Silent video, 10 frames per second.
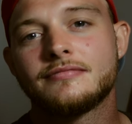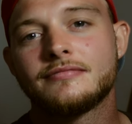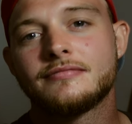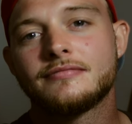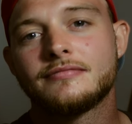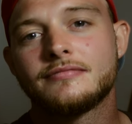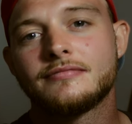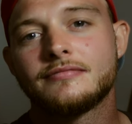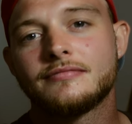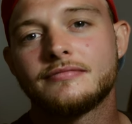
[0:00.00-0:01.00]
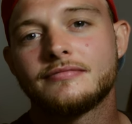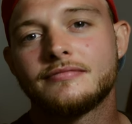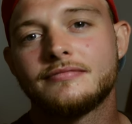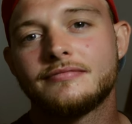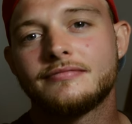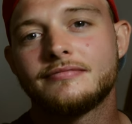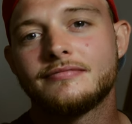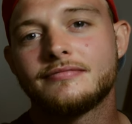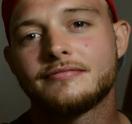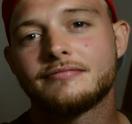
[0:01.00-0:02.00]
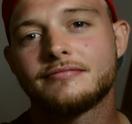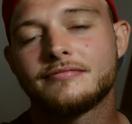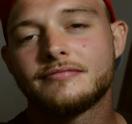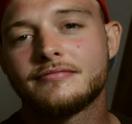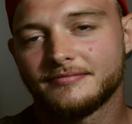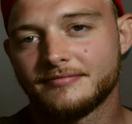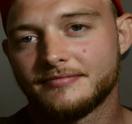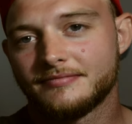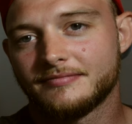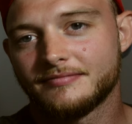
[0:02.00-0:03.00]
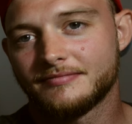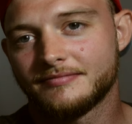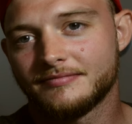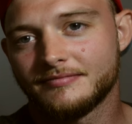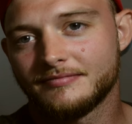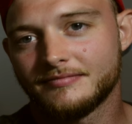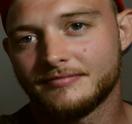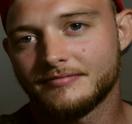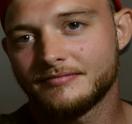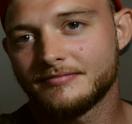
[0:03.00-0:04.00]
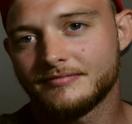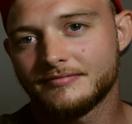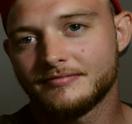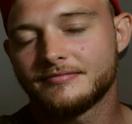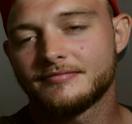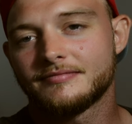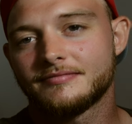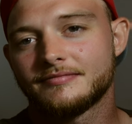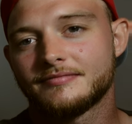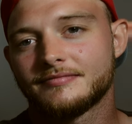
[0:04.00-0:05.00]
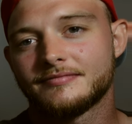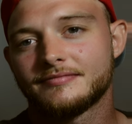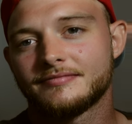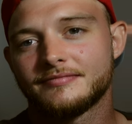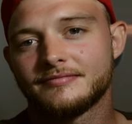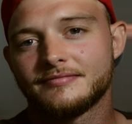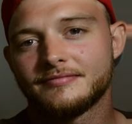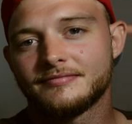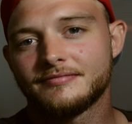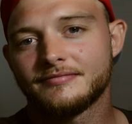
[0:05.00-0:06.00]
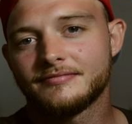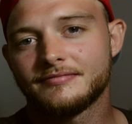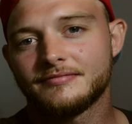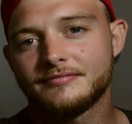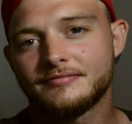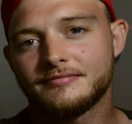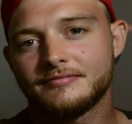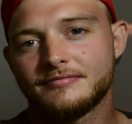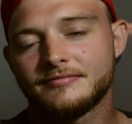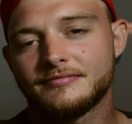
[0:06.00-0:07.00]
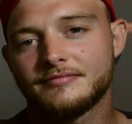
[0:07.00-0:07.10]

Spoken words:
(not speaking)